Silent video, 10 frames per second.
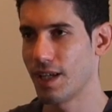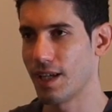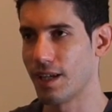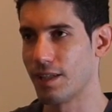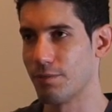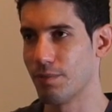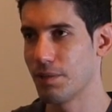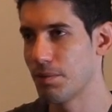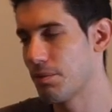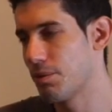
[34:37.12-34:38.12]
And
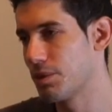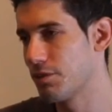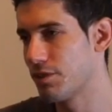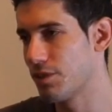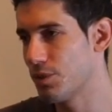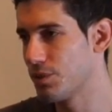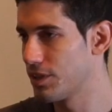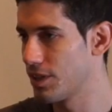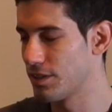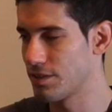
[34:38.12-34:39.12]
many people won't even know that
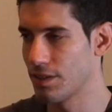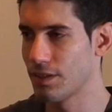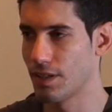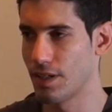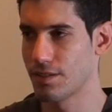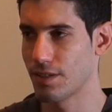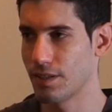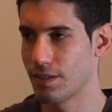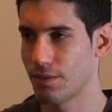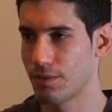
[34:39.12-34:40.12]
they're decentralized,
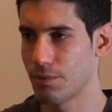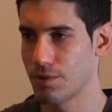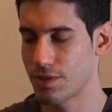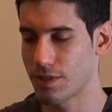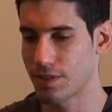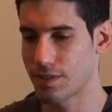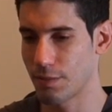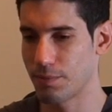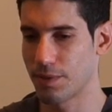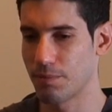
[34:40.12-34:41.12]
right? They, they just
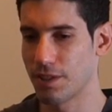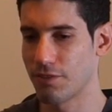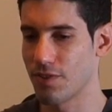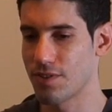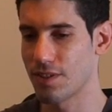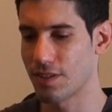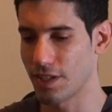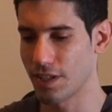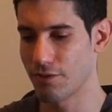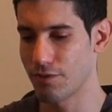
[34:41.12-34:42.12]
accept the benefits that
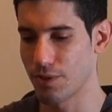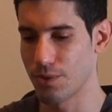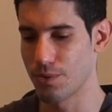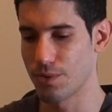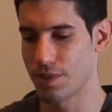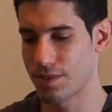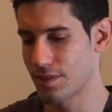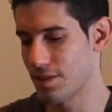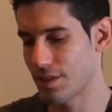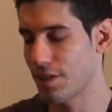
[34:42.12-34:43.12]
they give you
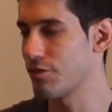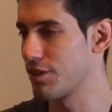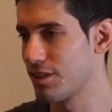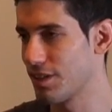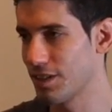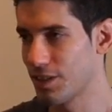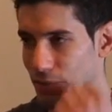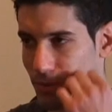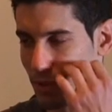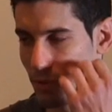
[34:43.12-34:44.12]
as, as a given, right? They,
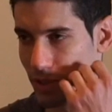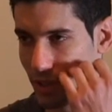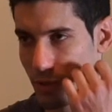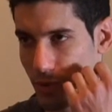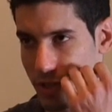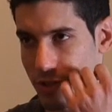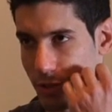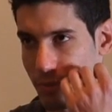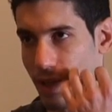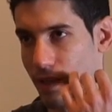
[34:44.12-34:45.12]
they won't really question
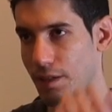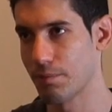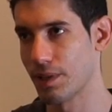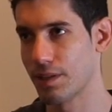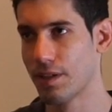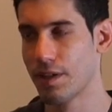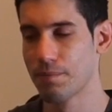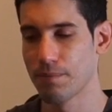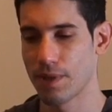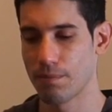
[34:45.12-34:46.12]
the paradigm, but
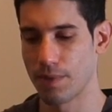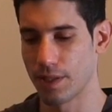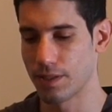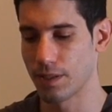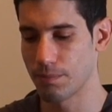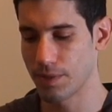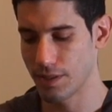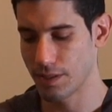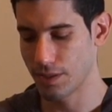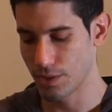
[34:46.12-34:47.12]
but there will
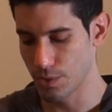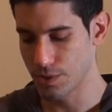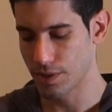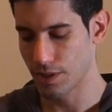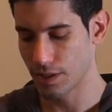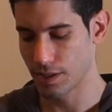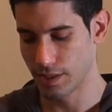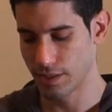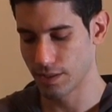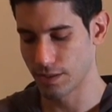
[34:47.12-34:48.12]
be those that are
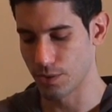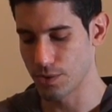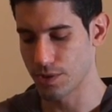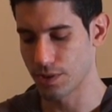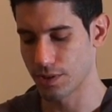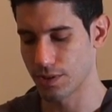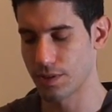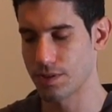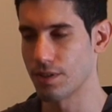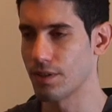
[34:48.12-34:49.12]
created using the
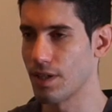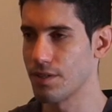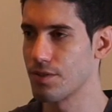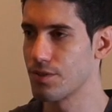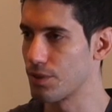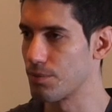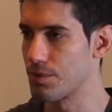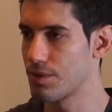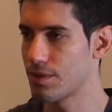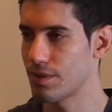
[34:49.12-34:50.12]
decentralized
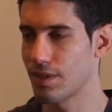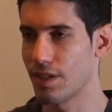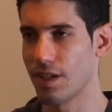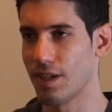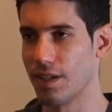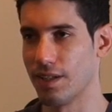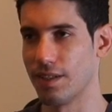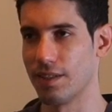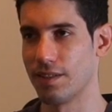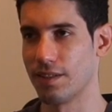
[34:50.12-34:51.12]
systems,
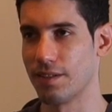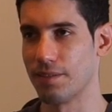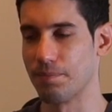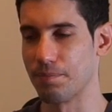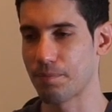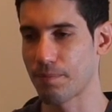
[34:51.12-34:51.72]
and um,